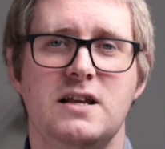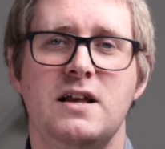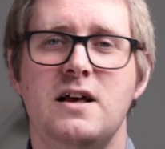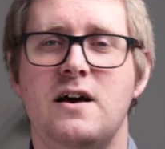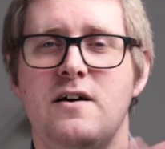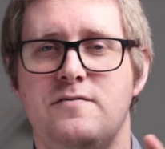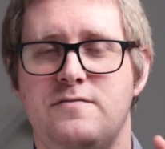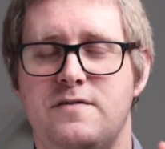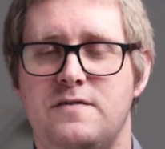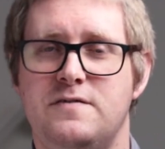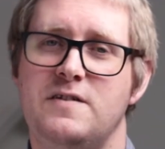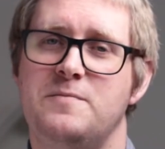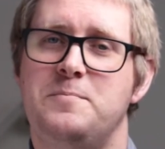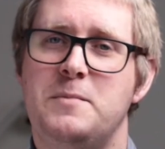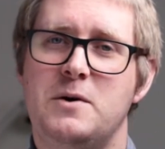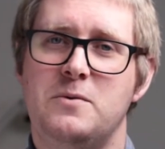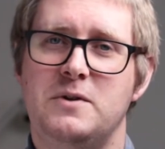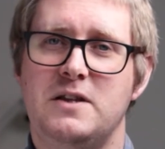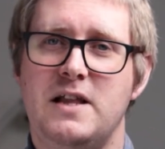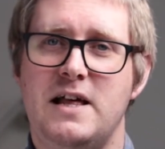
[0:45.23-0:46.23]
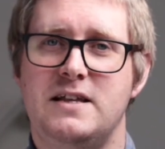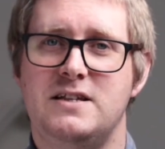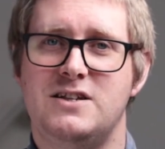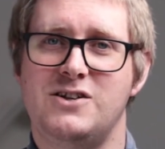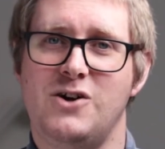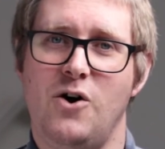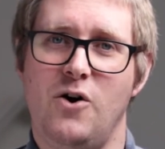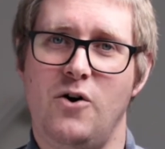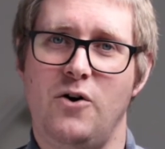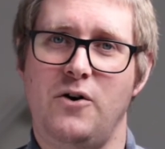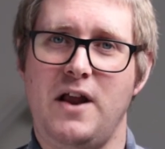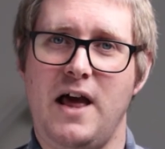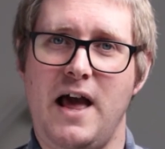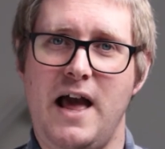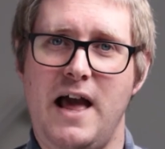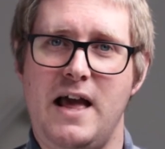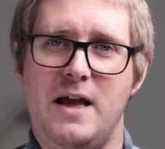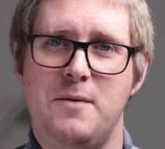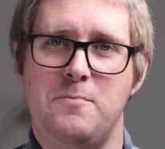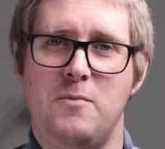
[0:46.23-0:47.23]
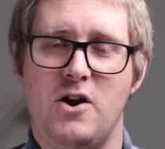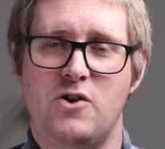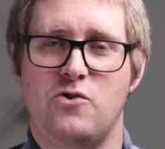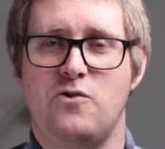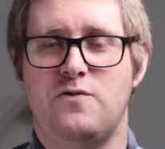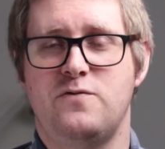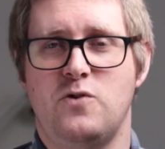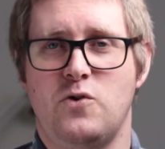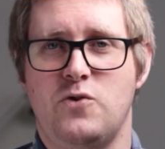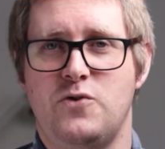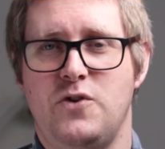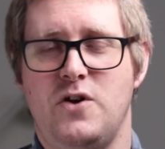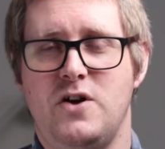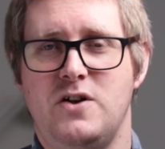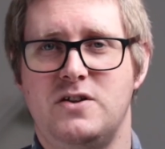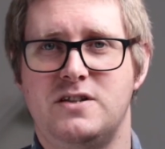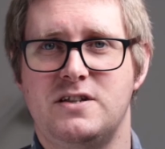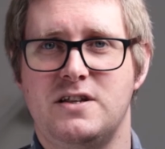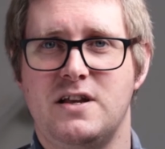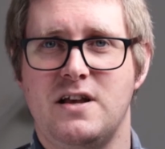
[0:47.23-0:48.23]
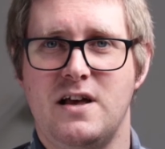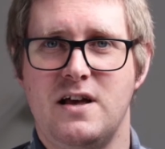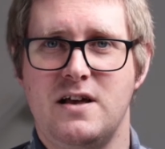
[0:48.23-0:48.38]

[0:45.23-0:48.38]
50mm lens on a micro four thirds